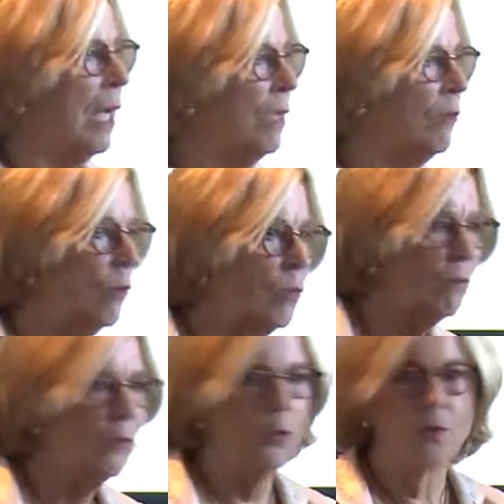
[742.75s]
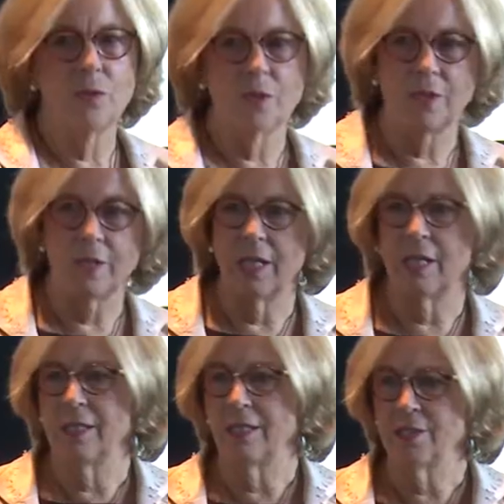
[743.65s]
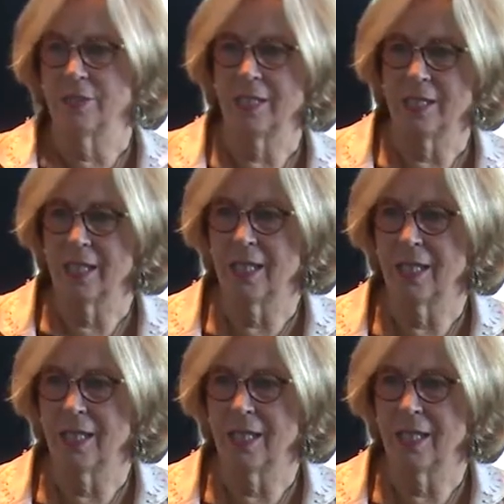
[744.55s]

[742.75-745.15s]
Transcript: and all of you sit there listening,